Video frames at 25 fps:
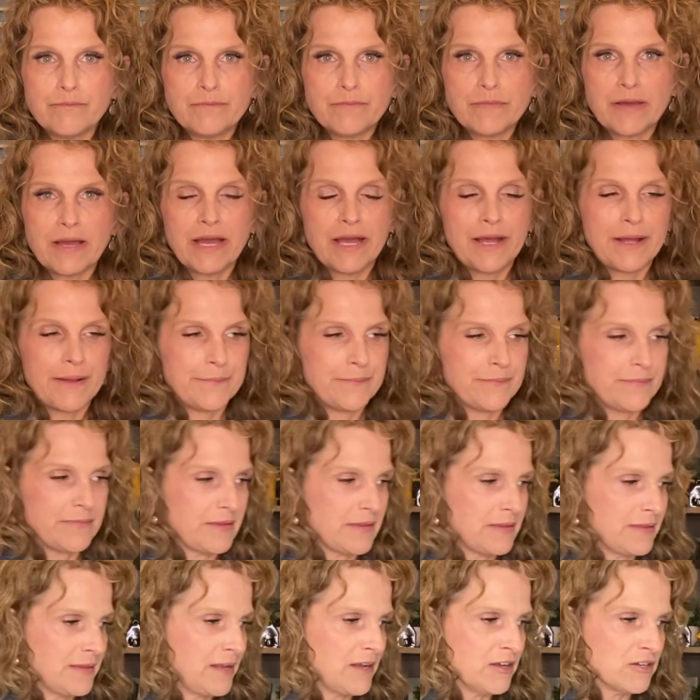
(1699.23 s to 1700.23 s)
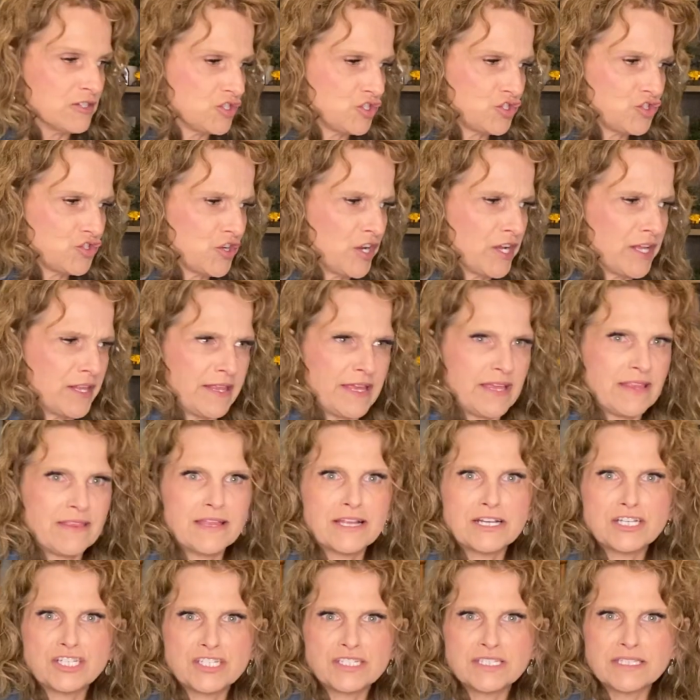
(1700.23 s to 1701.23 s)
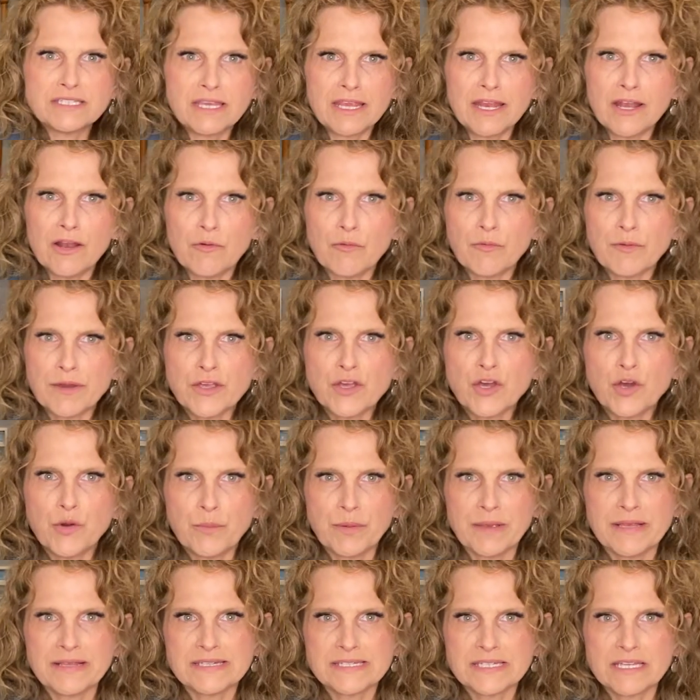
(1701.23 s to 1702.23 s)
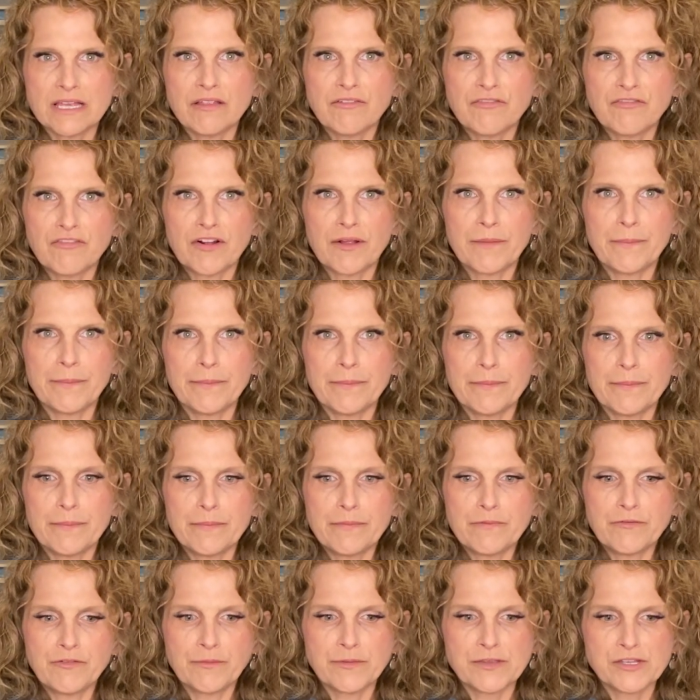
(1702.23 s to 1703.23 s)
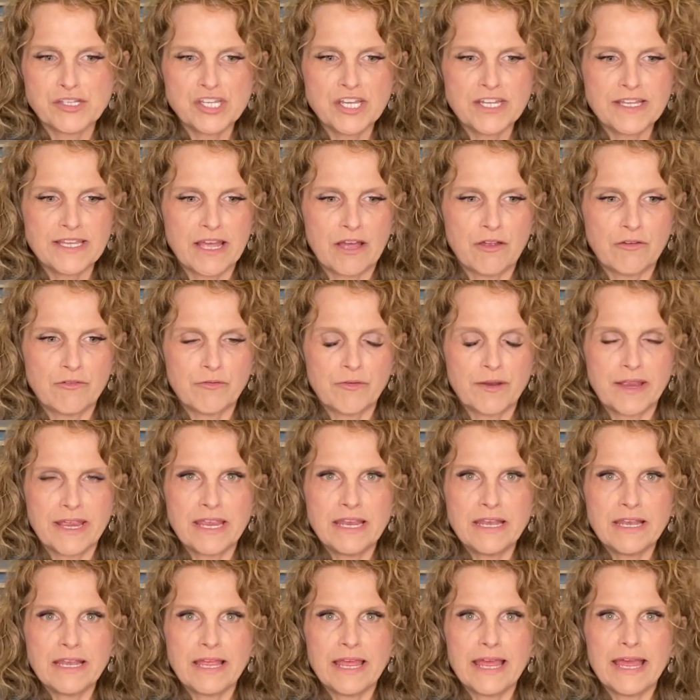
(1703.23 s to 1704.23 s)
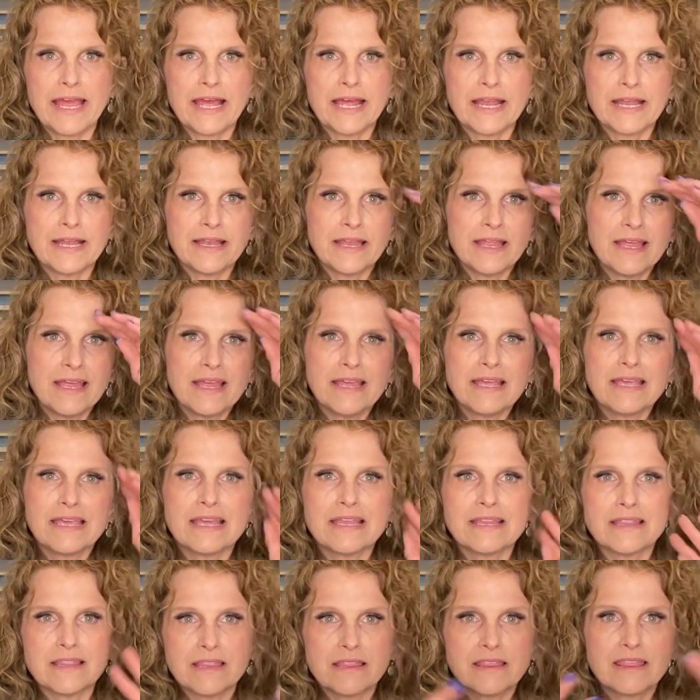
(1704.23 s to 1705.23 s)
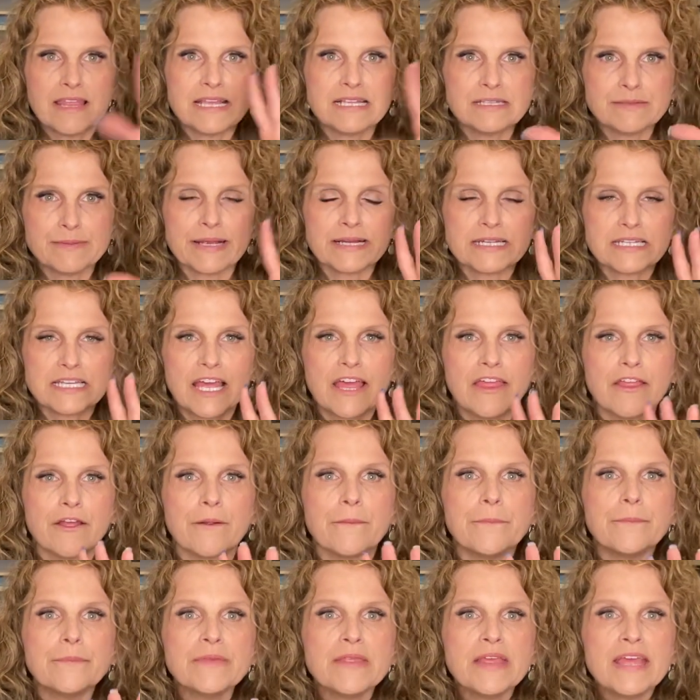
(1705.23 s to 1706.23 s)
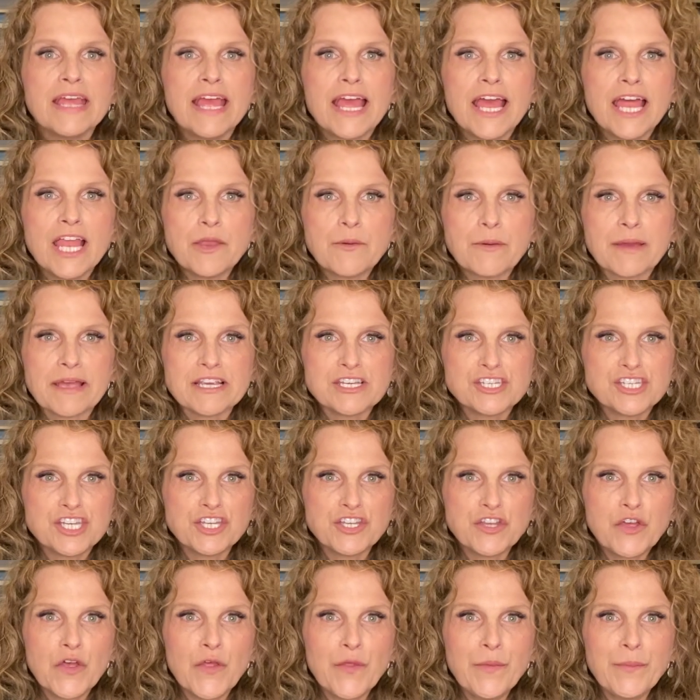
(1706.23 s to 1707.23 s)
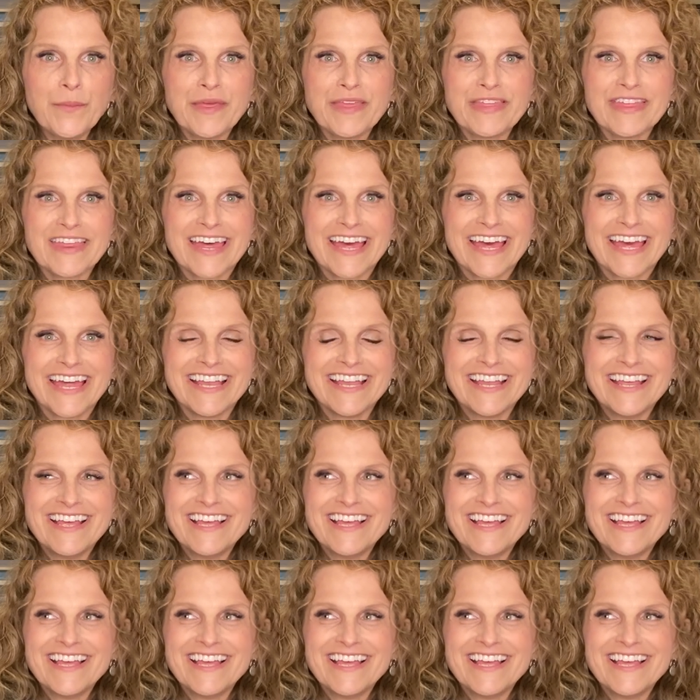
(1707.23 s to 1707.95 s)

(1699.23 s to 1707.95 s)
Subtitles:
not struggling. They're just, recouping still from the shutdown, right? And getting things back together. Anyway, she told me that